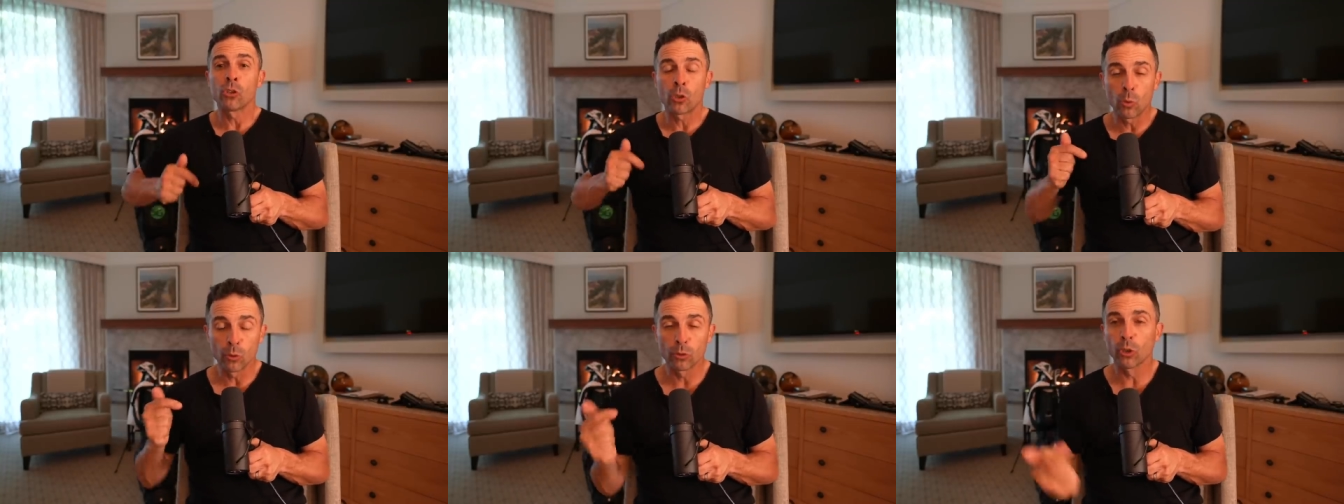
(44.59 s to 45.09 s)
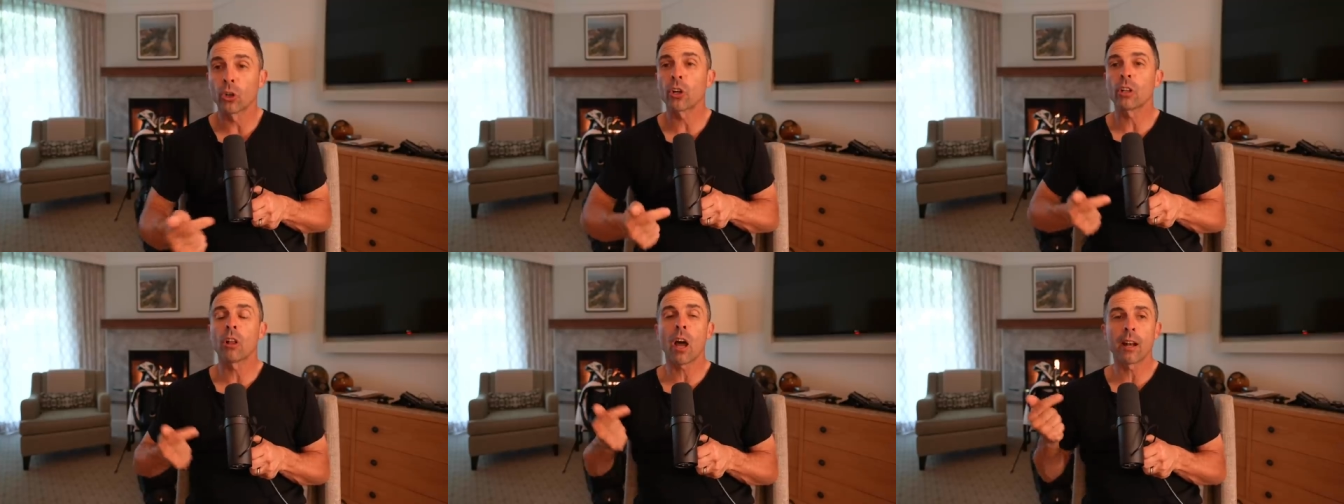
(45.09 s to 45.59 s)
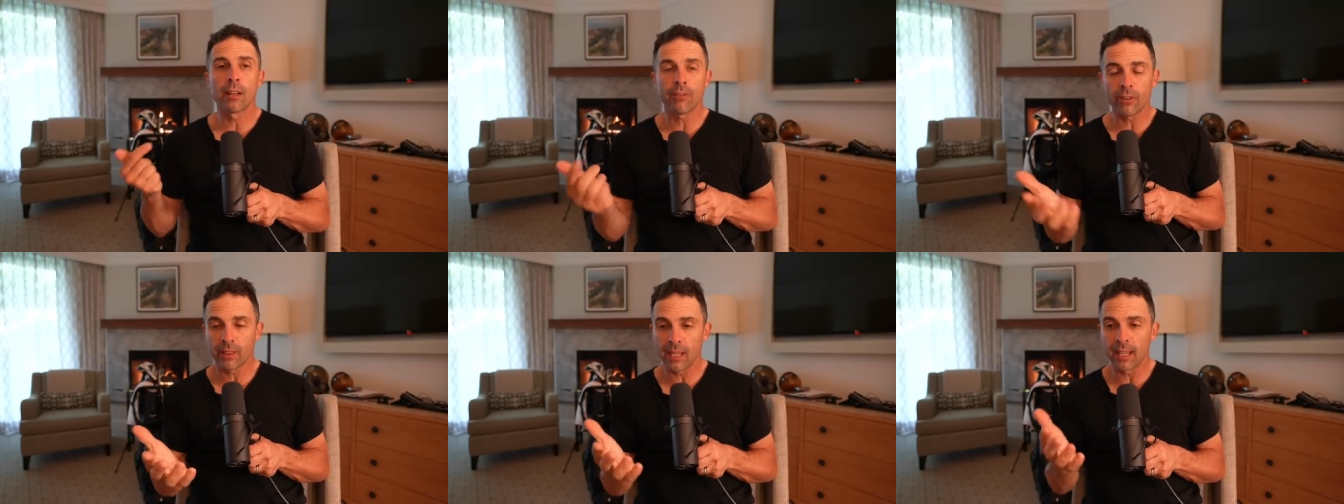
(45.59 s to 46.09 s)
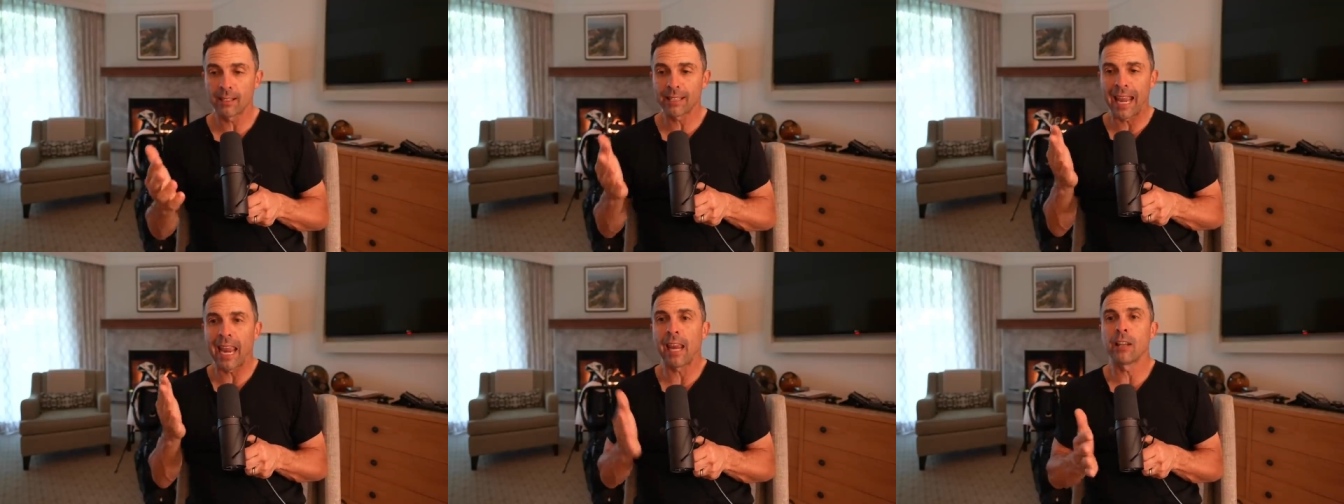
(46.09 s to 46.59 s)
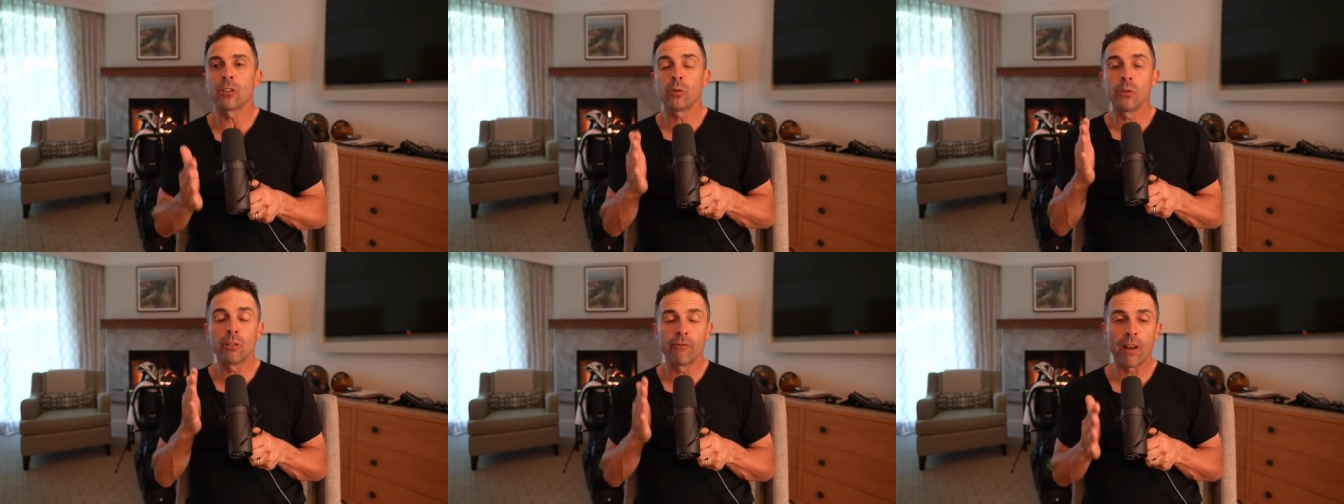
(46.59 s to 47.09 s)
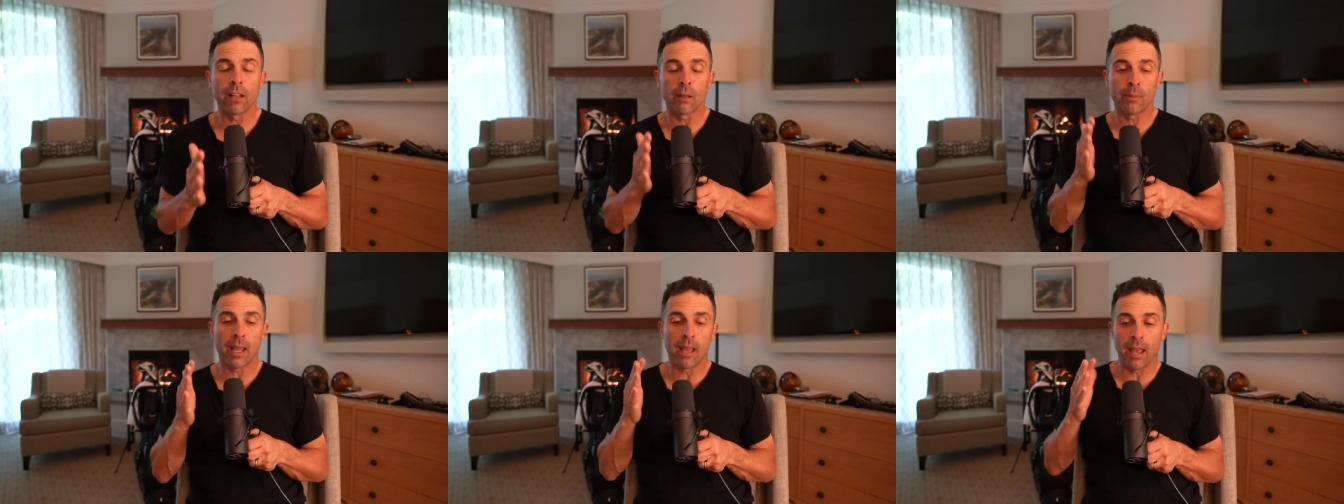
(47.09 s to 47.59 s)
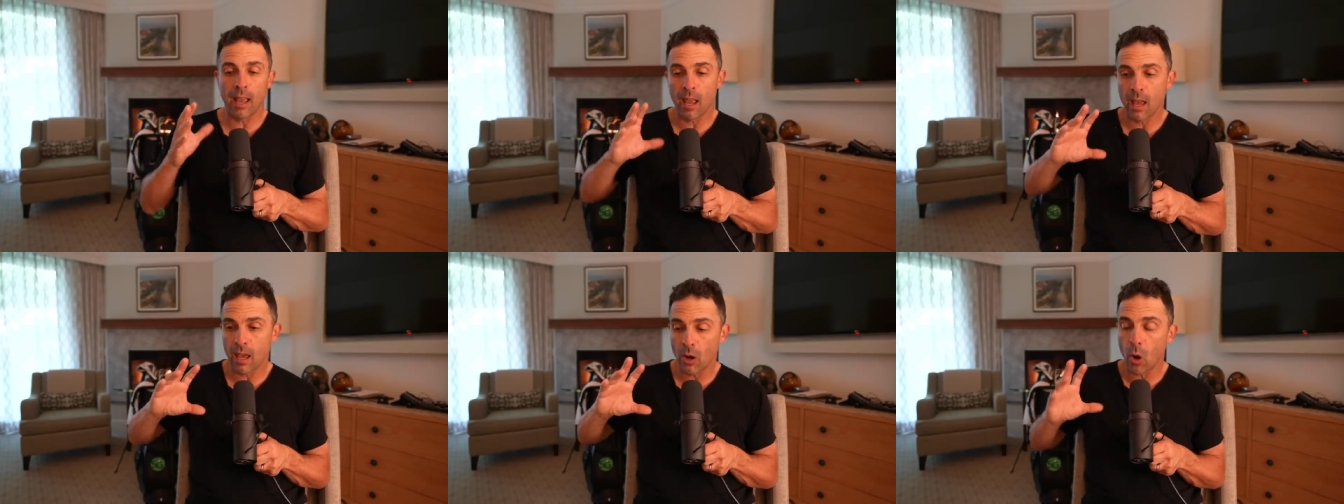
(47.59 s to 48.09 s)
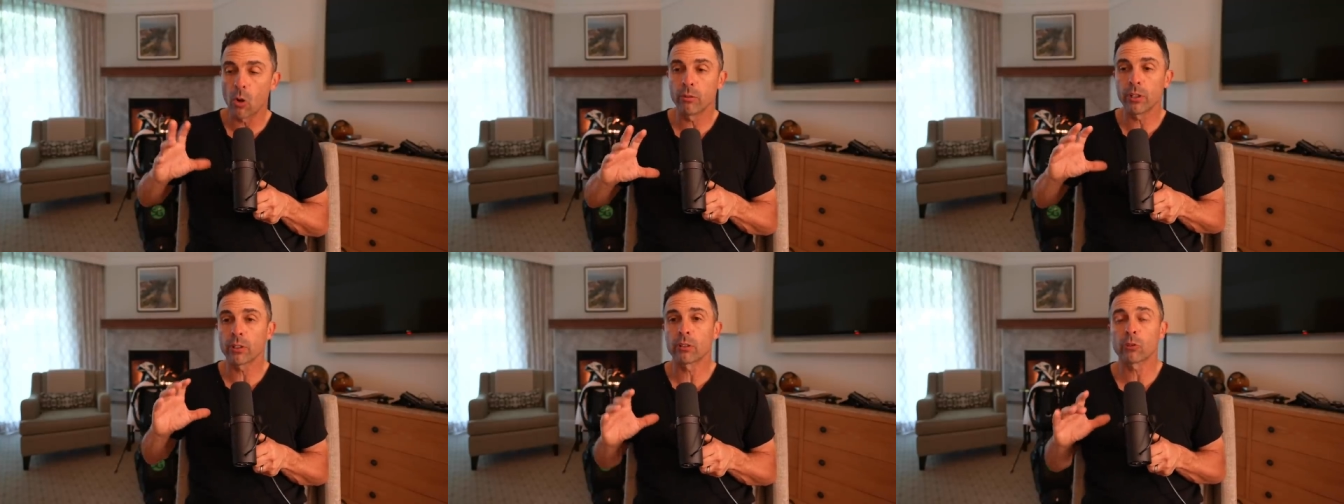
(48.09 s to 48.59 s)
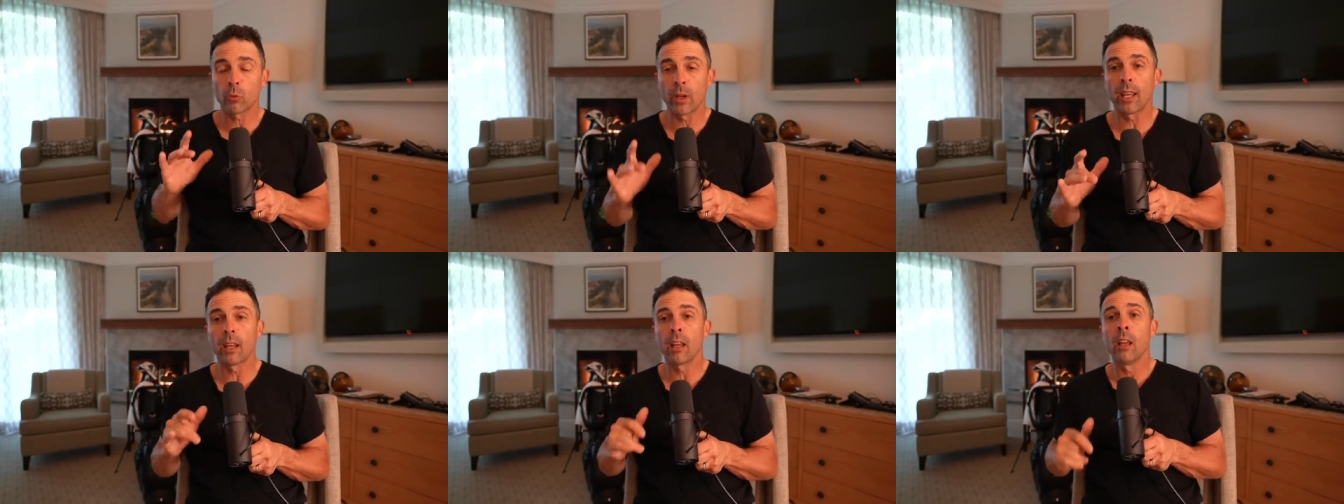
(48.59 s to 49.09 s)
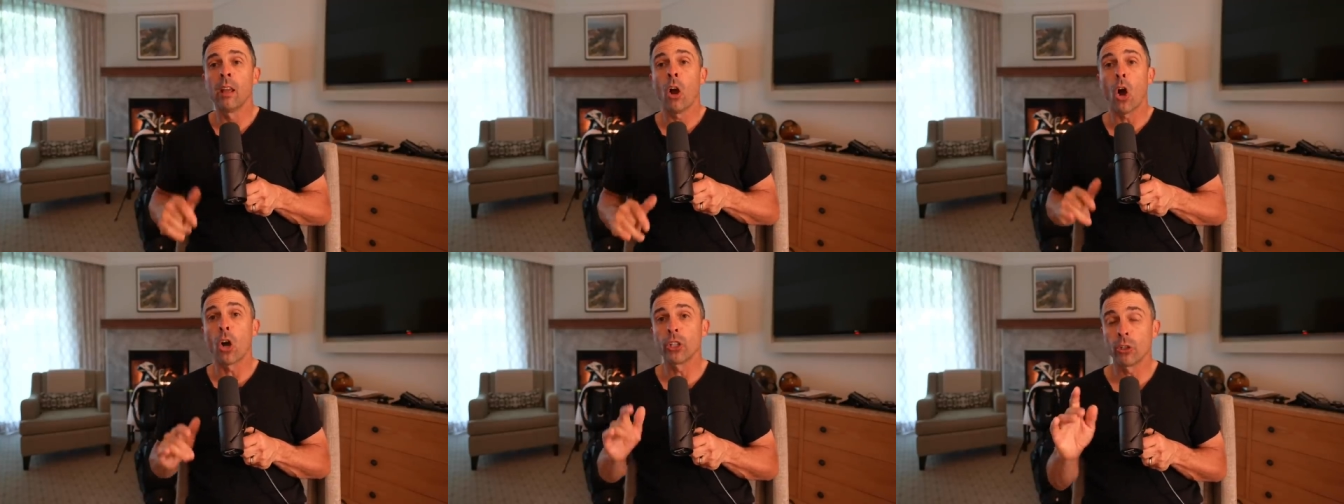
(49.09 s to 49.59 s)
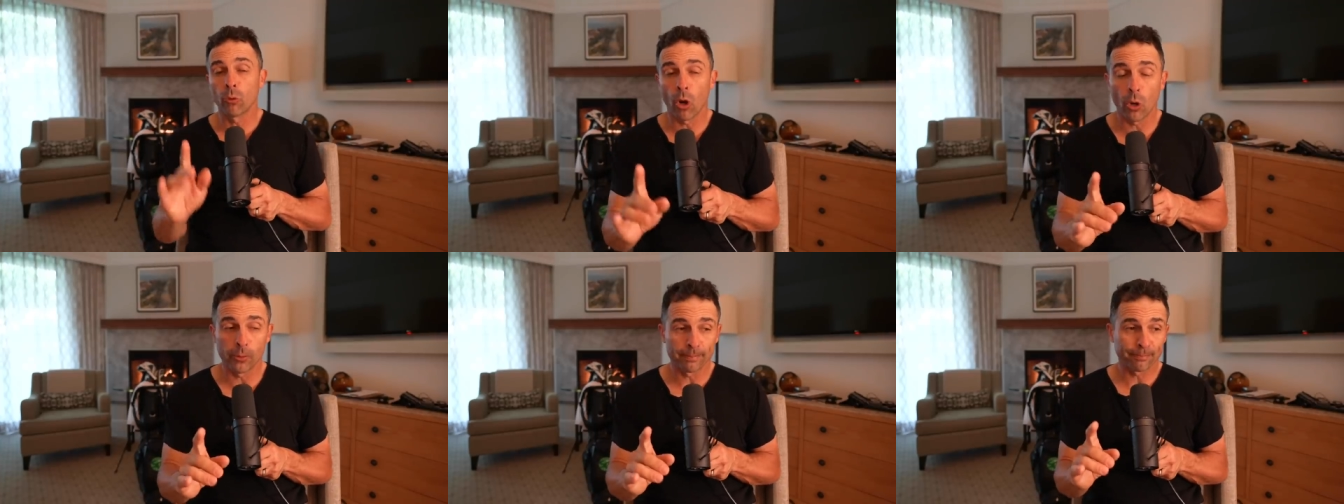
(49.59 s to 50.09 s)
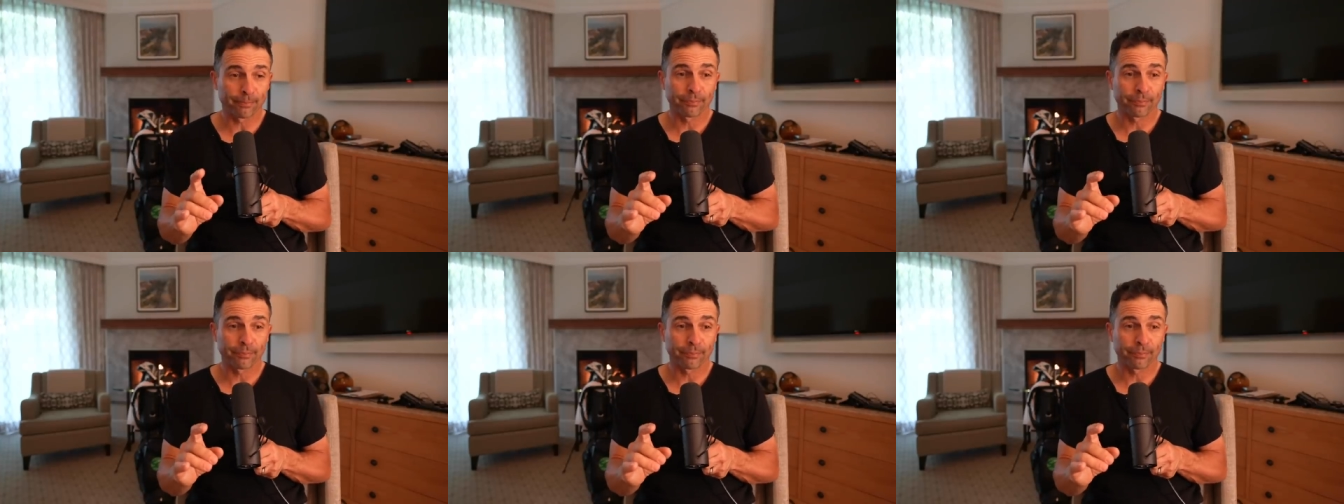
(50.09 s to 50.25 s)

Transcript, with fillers: to learn a lot of different things and to develop and hone your swing on your own.